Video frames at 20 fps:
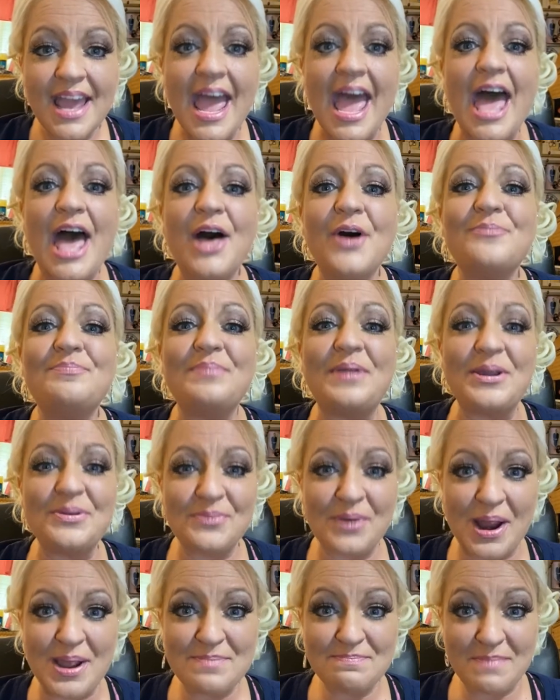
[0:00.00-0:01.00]
helped me
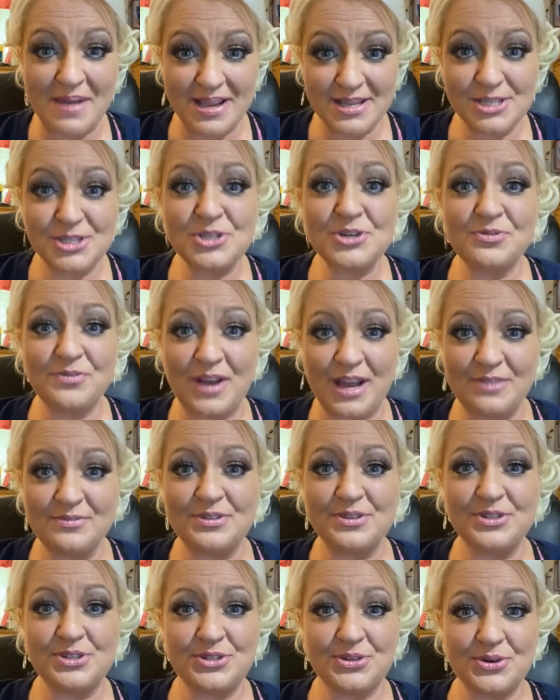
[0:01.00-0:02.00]
write my survival
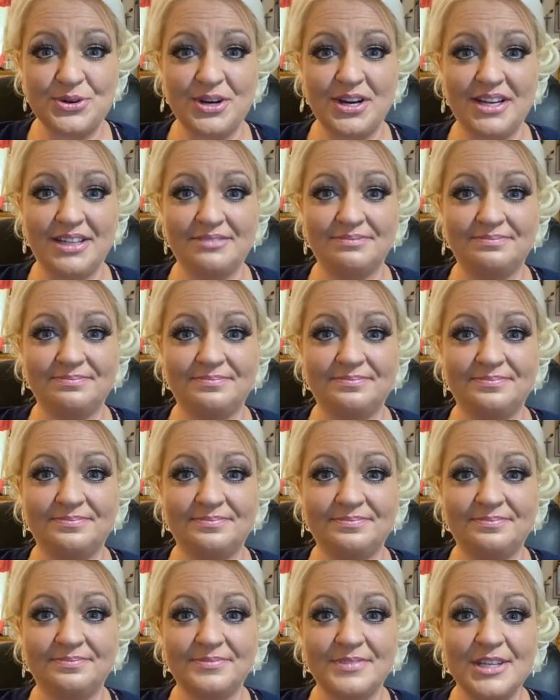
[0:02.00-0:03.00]
story.
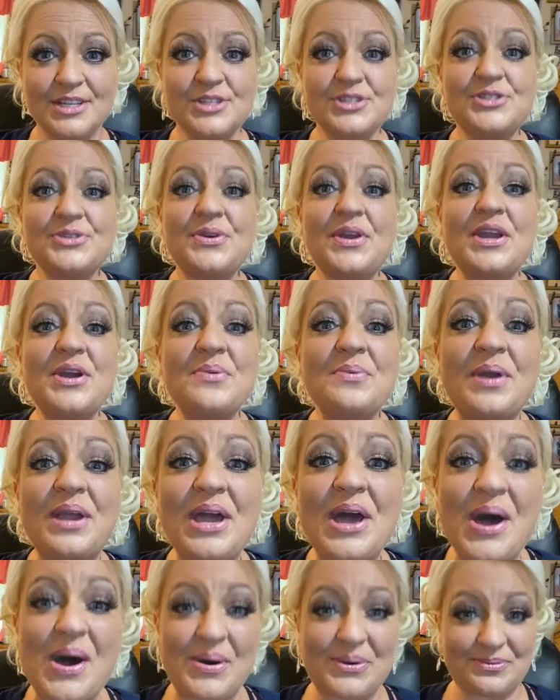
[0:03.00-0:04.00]
So here we
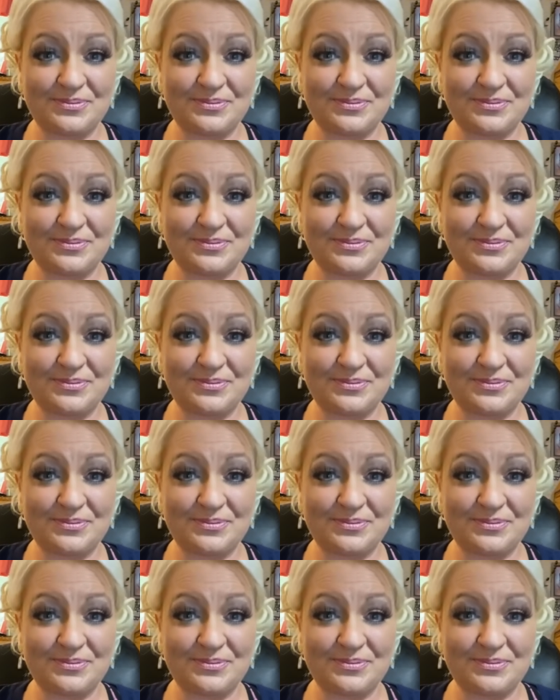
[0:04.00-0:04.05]
go.